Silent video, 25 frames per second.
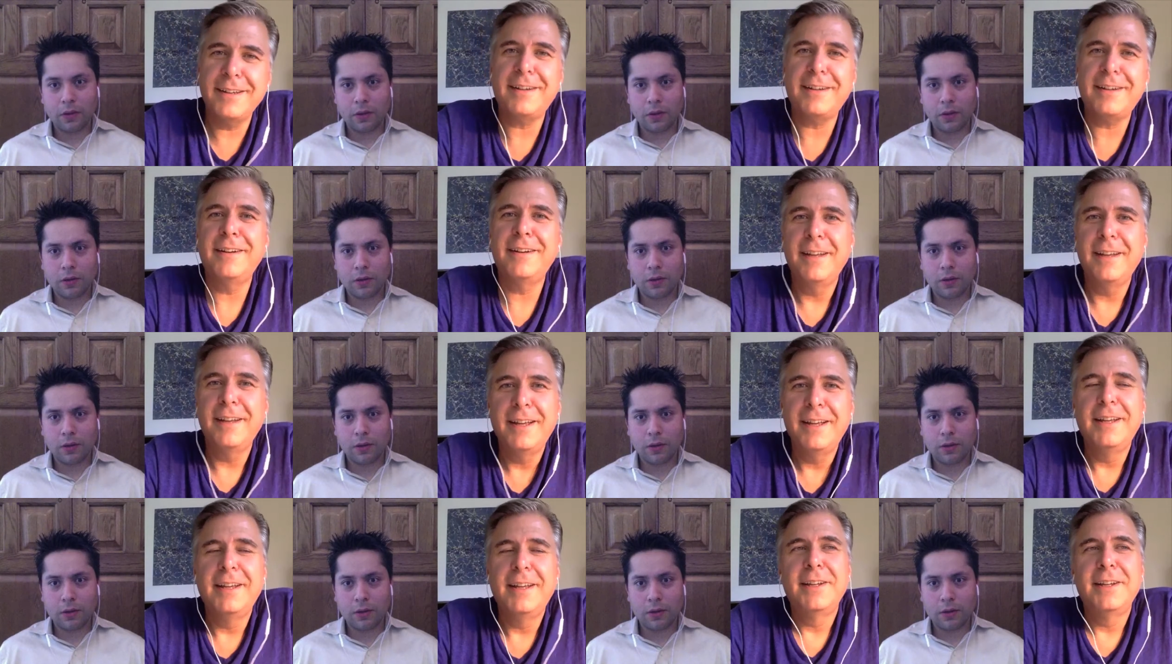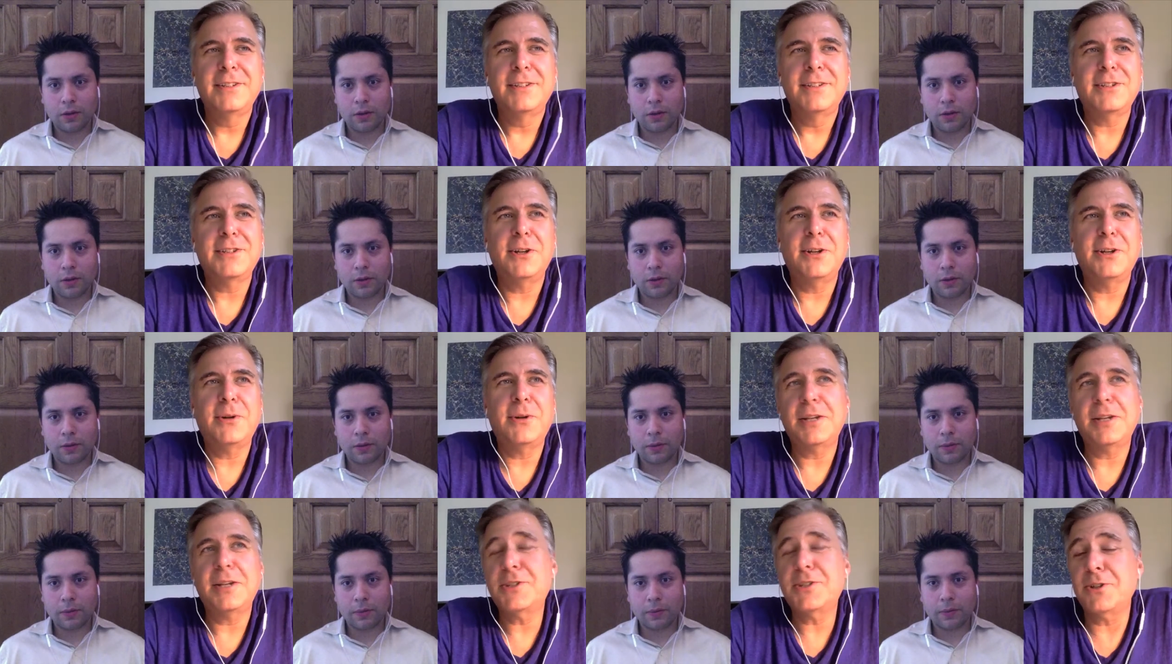Speaker 1: yeah. So
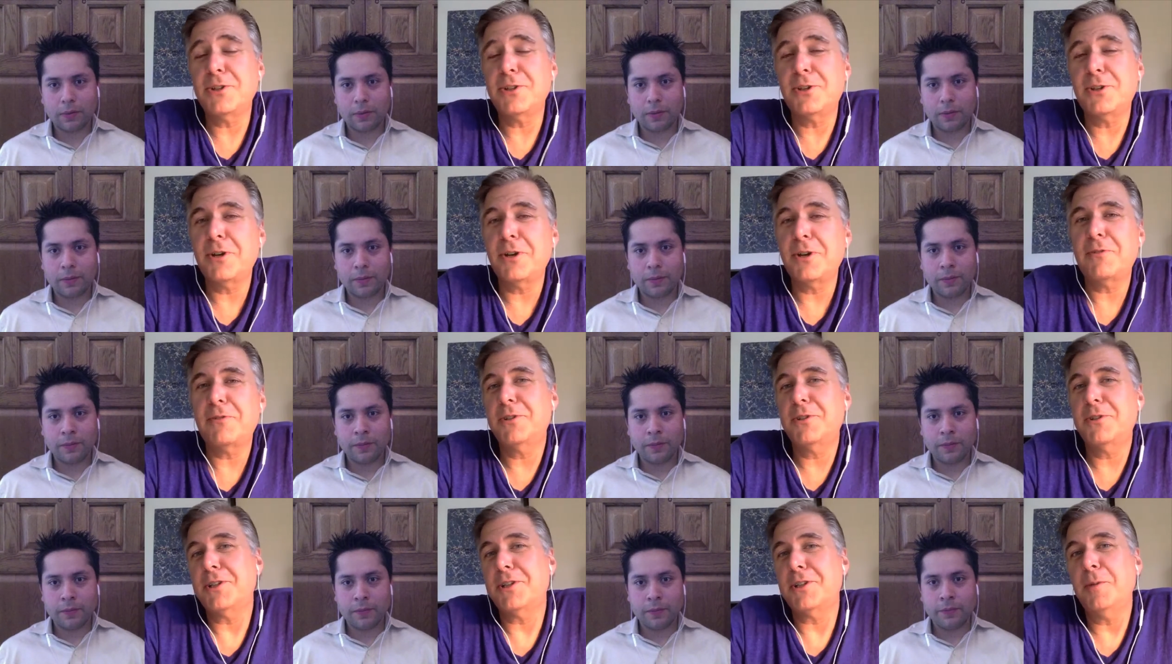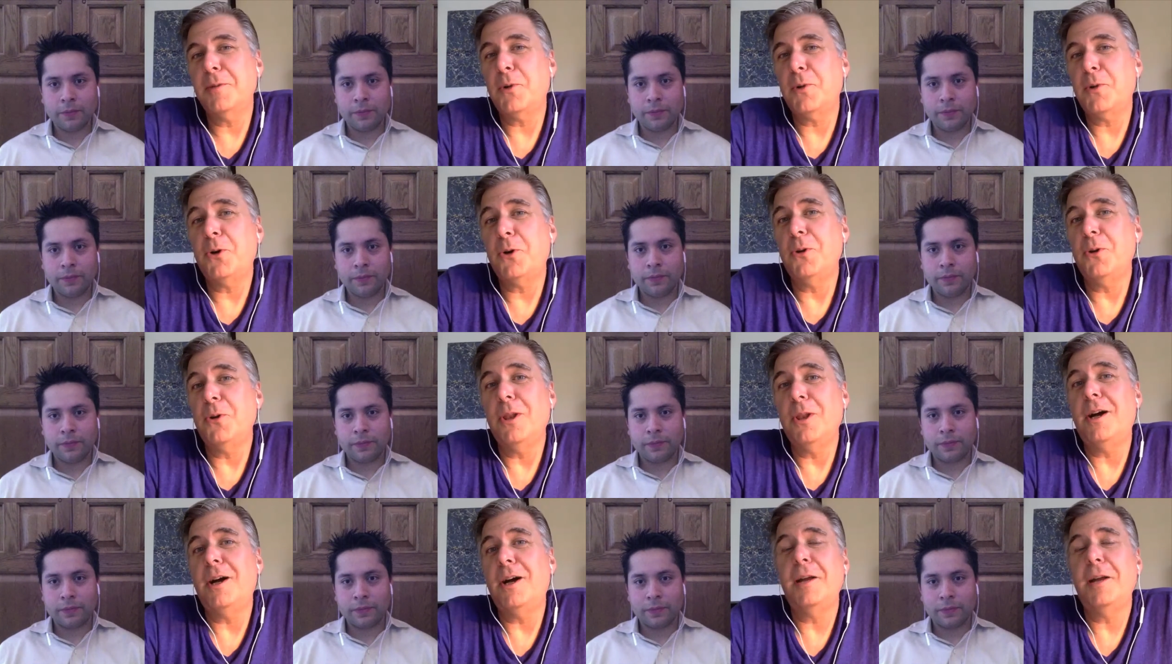I still don't ever sleep a whole
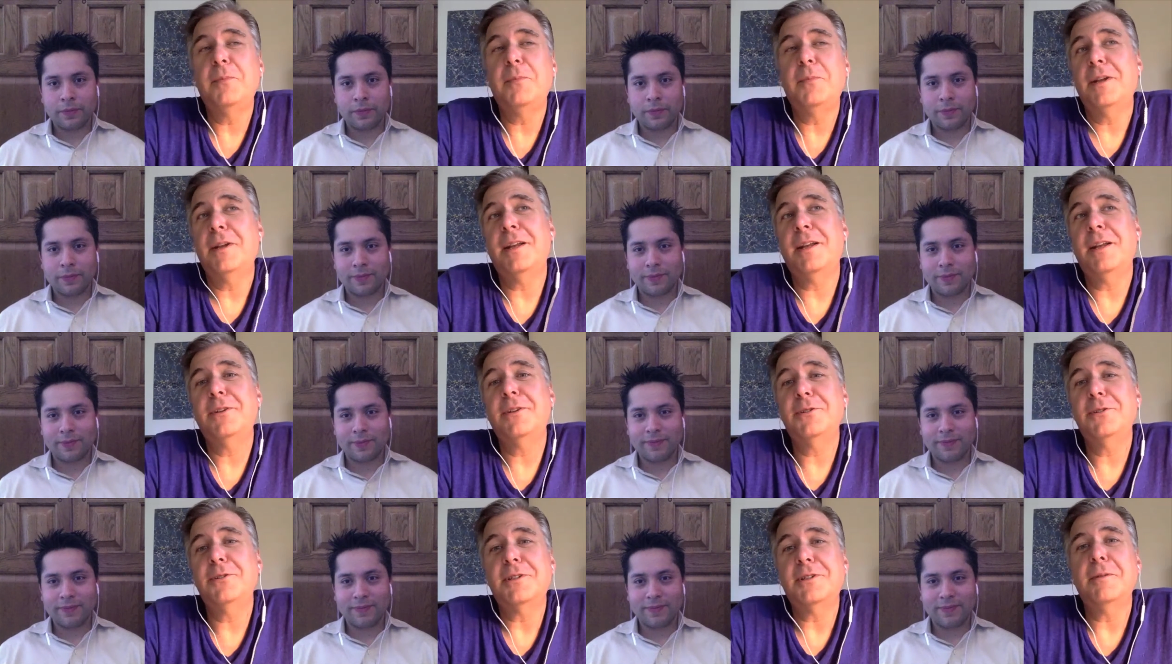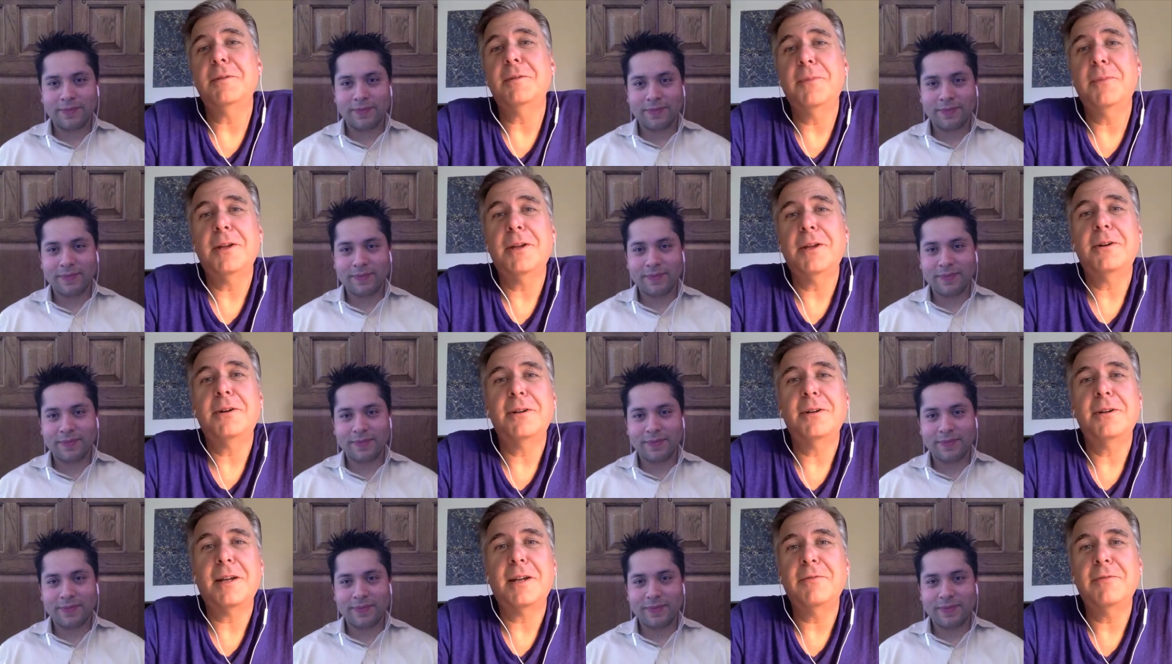lot, but I do sleep
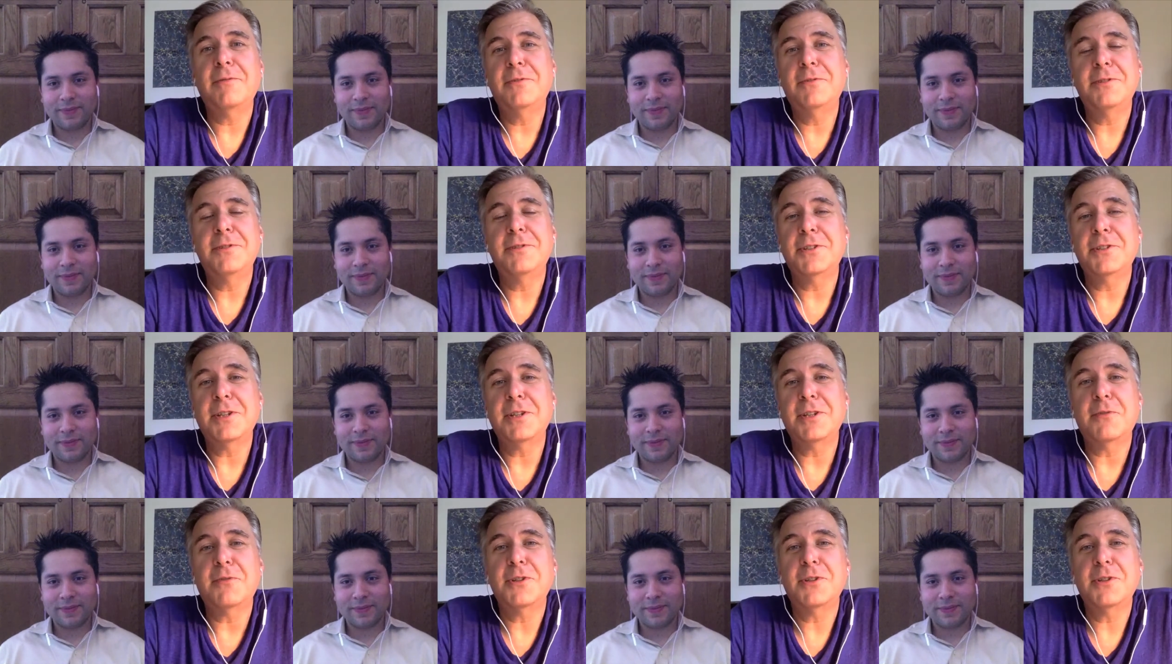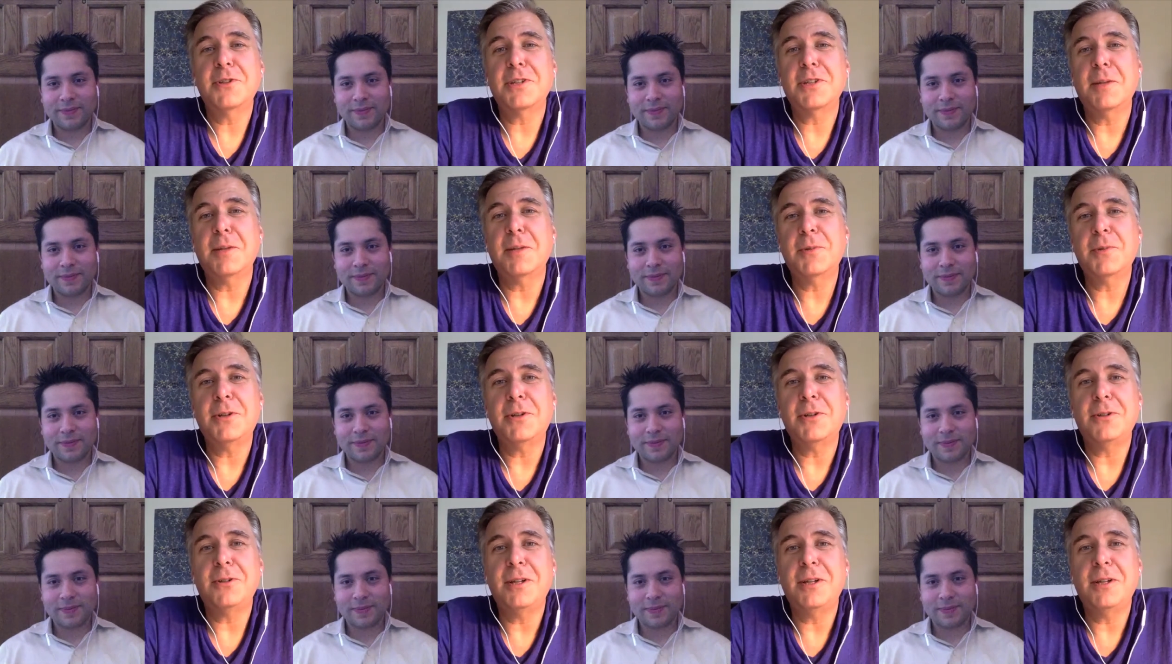better. I've just never slept a
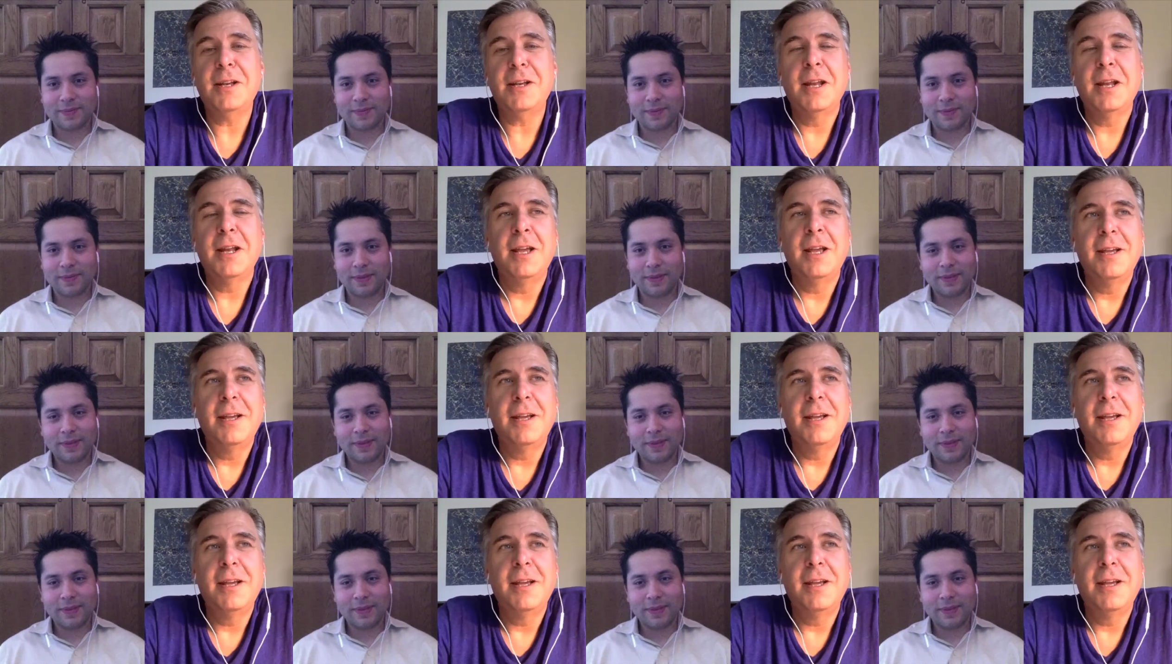whole lot.